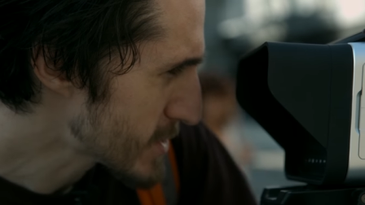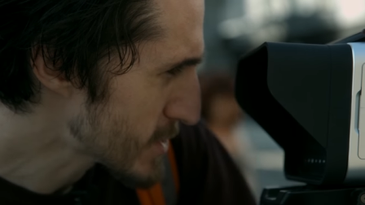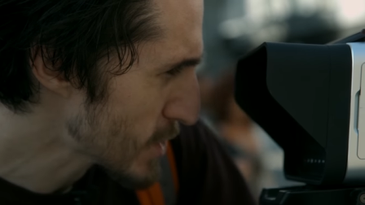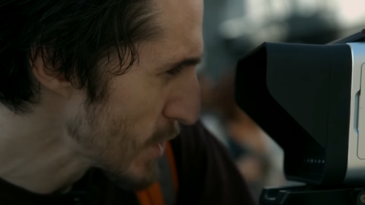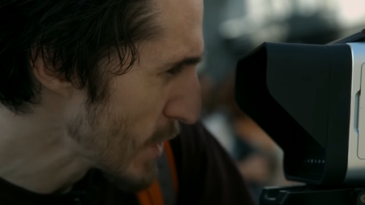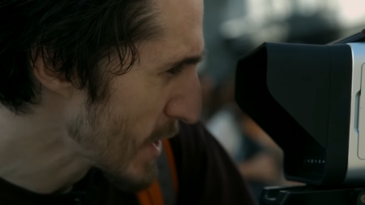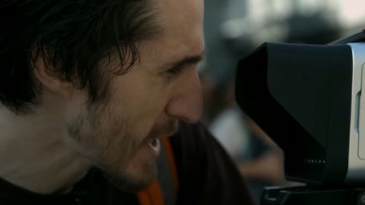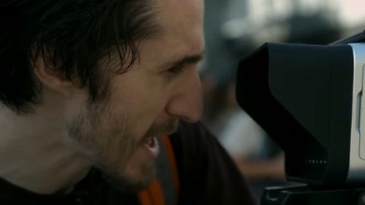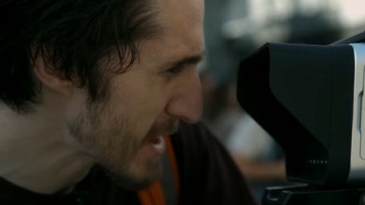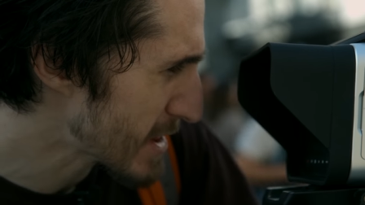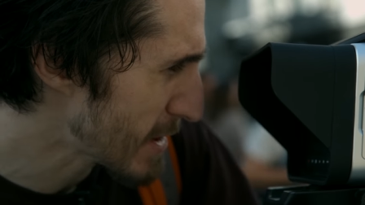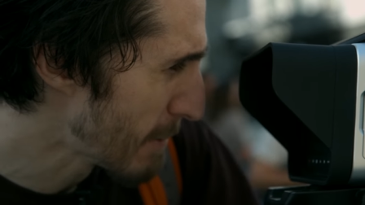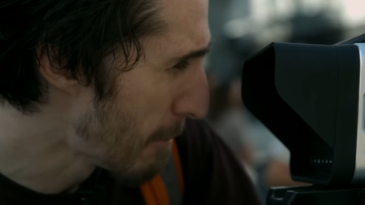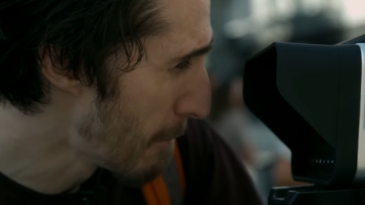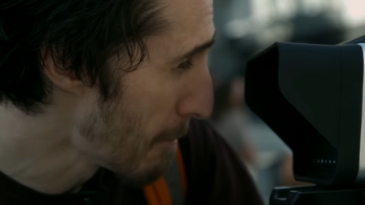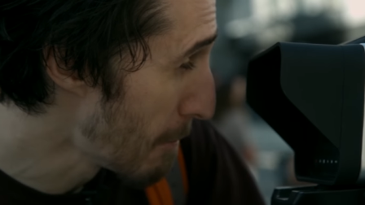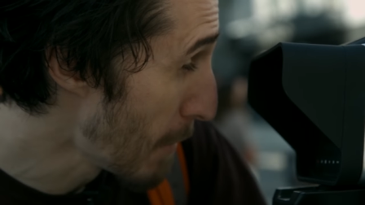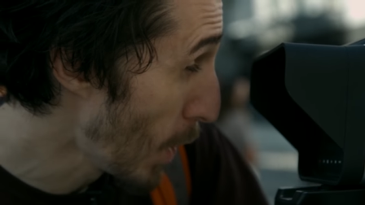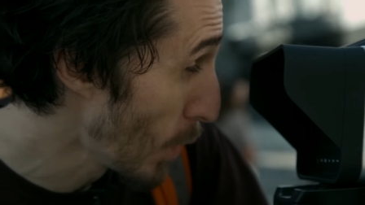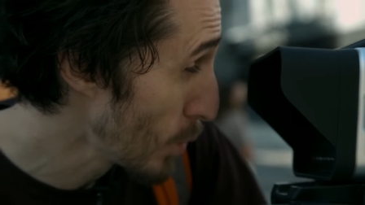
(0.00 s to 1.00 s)
so you can get the
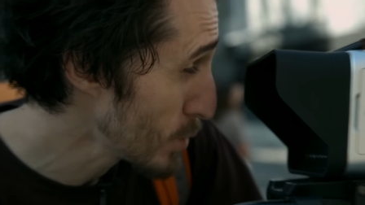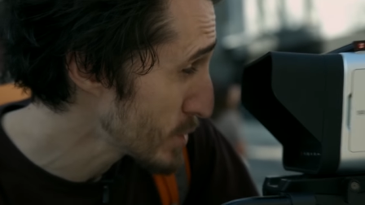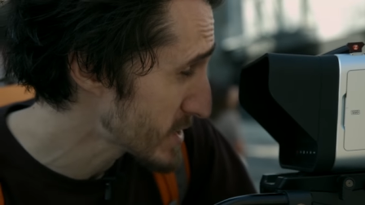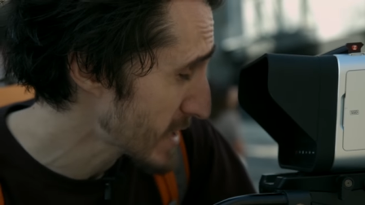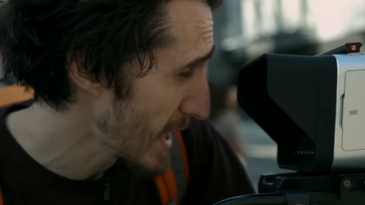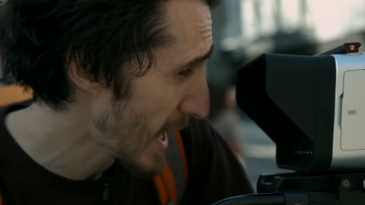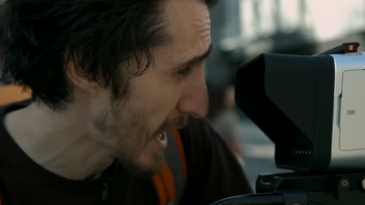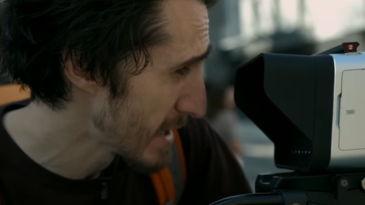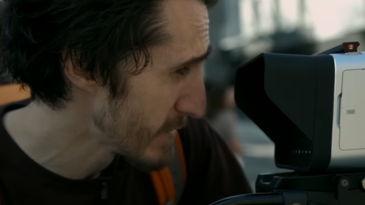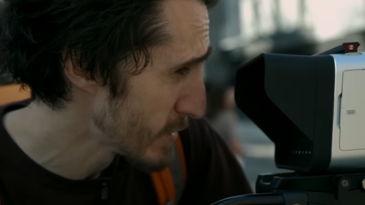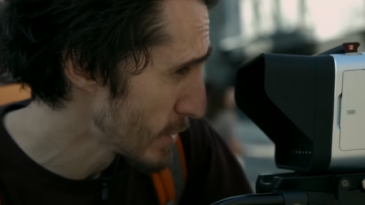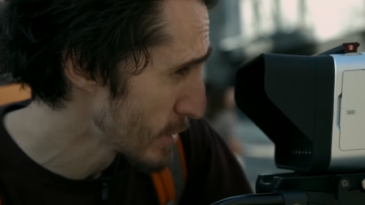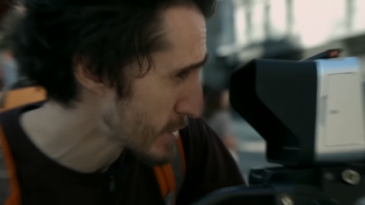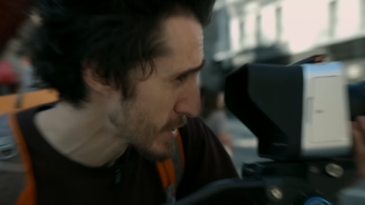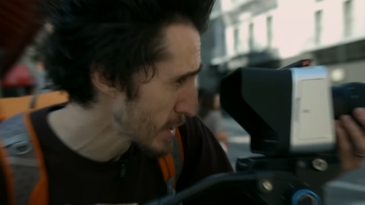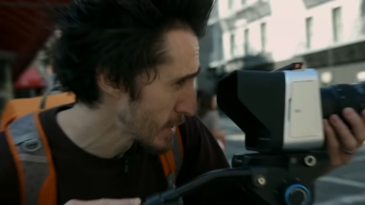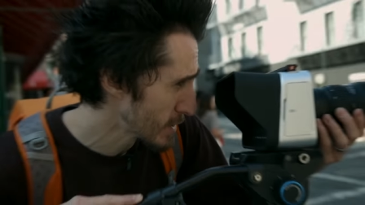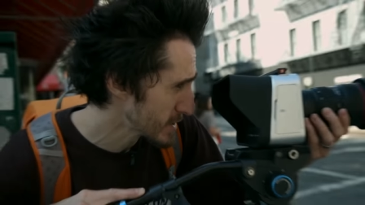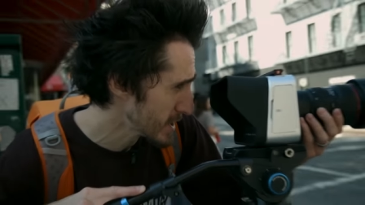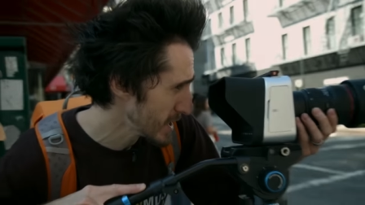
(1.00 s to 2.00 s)
most out of your
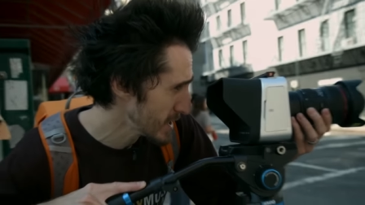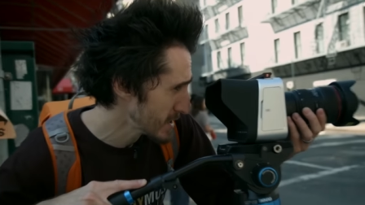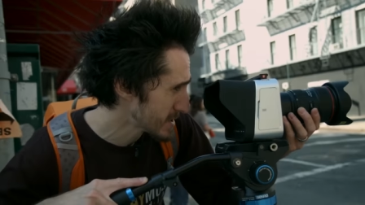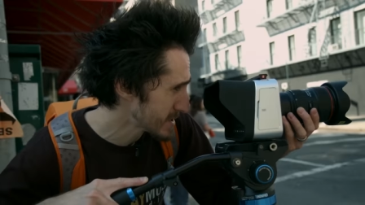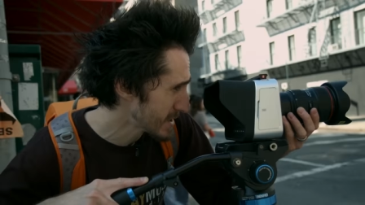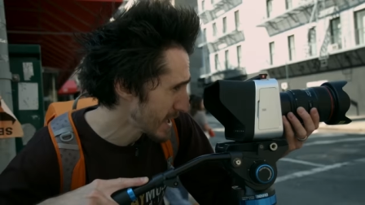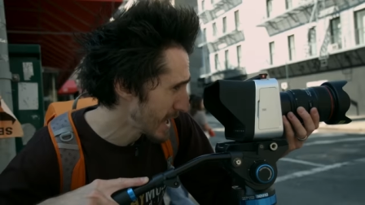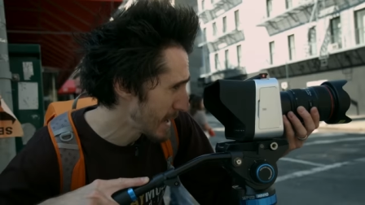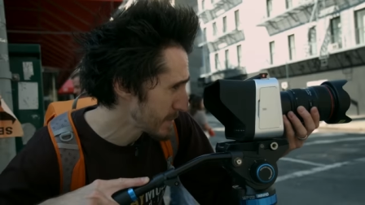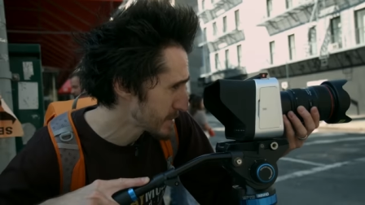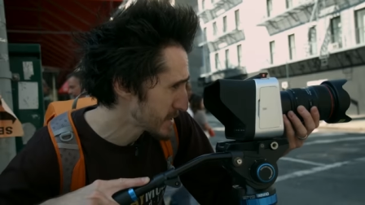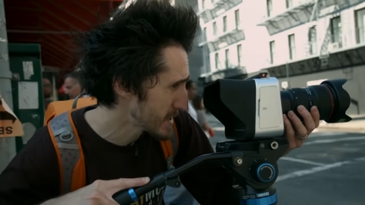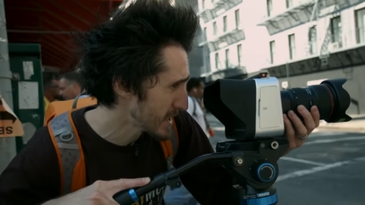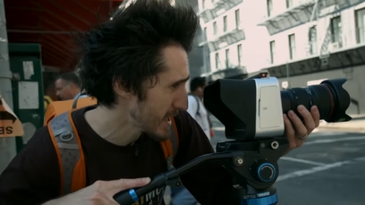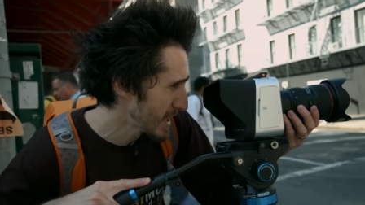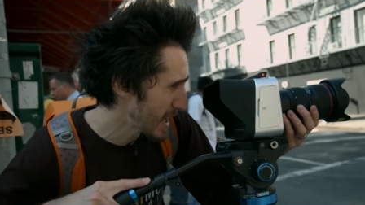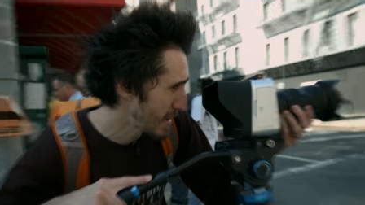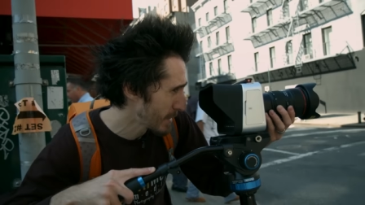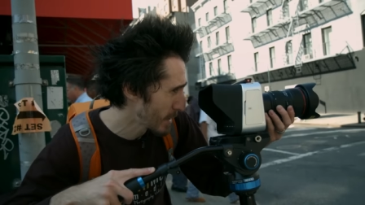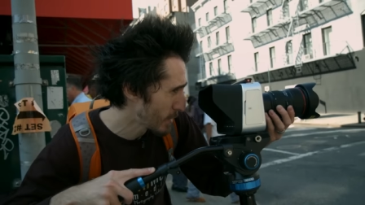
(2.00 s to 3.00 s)
13 stops of
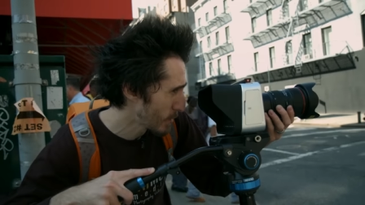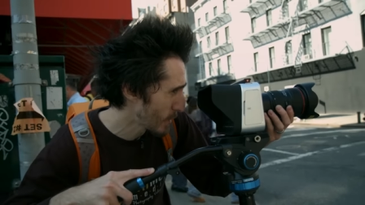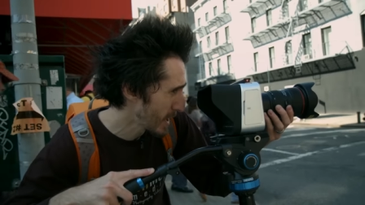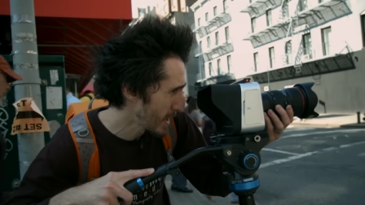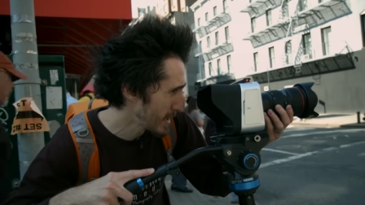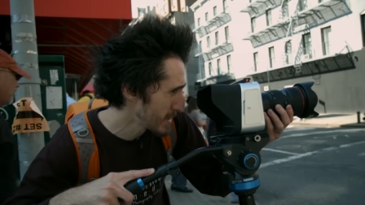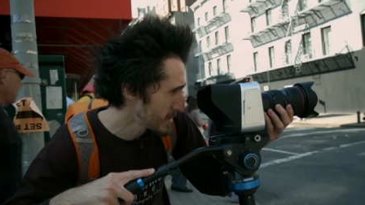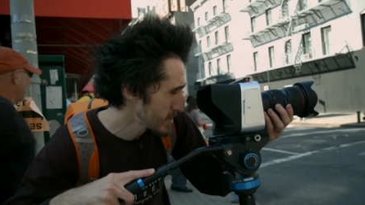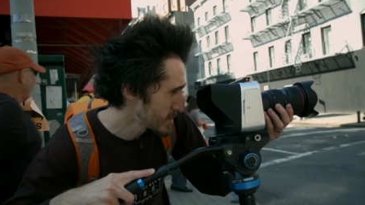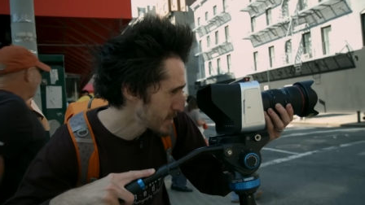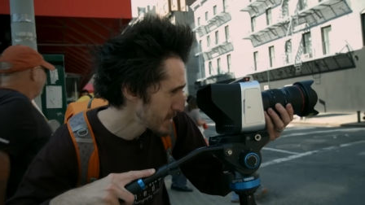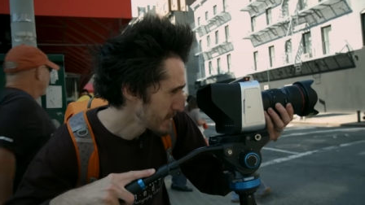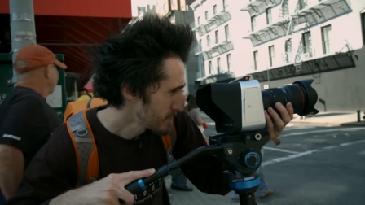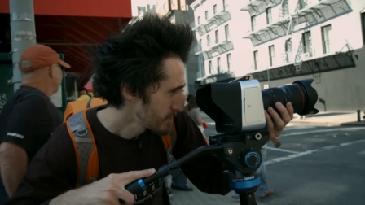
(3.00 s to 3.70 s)
dynamic range.